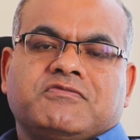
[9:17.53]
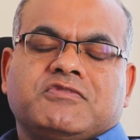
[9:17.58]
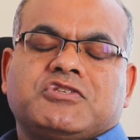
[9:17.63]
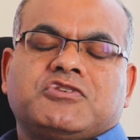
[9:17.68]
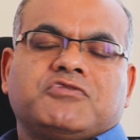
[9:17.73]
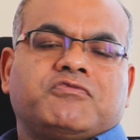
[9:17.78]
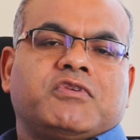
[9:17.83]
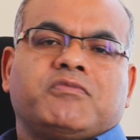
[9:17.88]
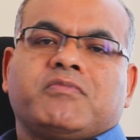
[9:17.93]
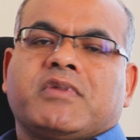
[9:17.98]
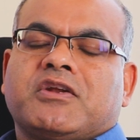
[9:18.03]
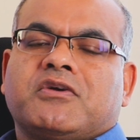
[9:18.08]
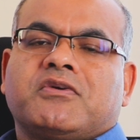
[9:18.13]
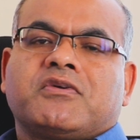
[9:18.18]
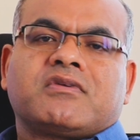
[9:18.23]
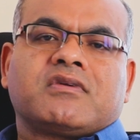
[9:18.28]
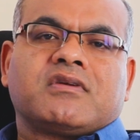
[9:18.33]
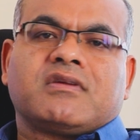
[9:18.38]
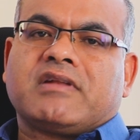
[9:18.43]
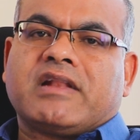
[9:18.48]
which we may
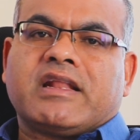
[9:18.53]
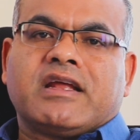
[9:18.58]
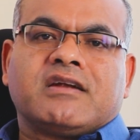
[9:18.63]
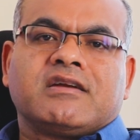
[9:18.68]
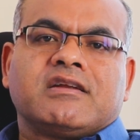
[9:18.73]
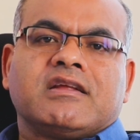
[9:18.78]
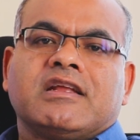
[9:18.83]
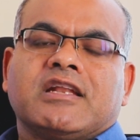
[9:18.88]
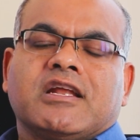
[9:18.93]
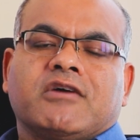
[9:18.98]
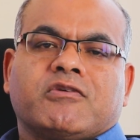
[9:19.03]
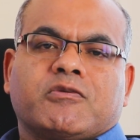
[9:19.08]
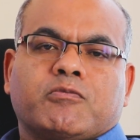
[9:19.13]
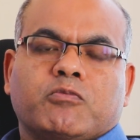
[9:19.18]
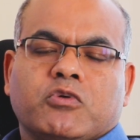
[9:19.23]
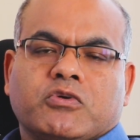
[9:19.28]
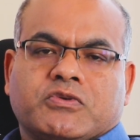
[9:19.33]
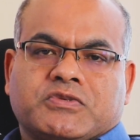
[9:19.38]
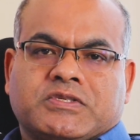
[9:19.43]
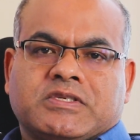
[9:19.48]
not learn in our
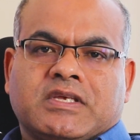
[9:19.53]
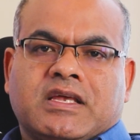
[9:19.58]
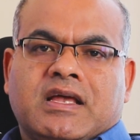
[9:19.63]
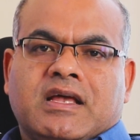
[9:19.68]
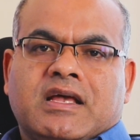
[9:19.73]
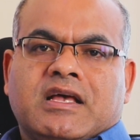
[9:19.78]
books.